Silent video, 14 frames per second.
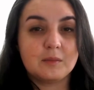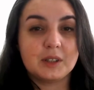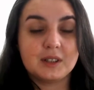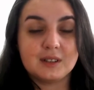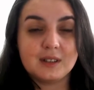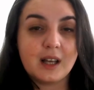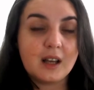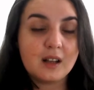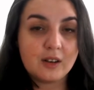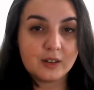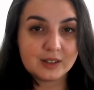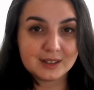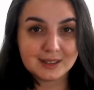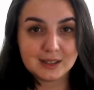but the
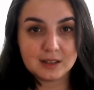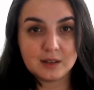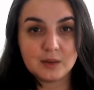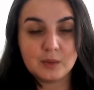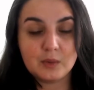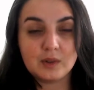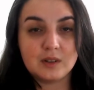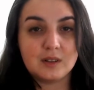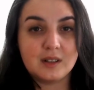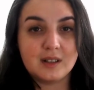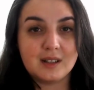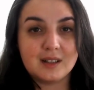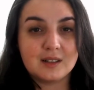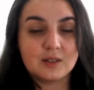dialogues here
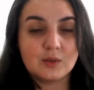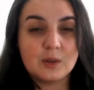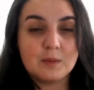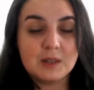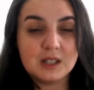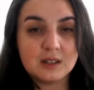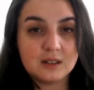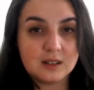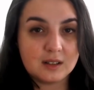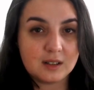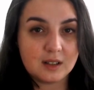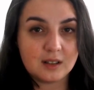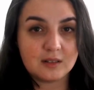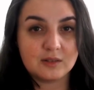were extremely
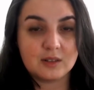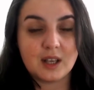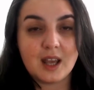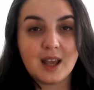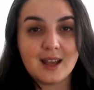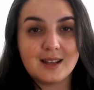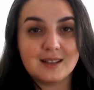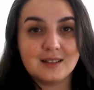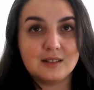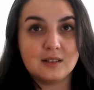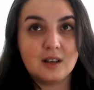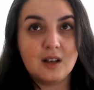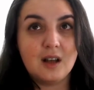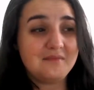detailed
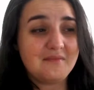and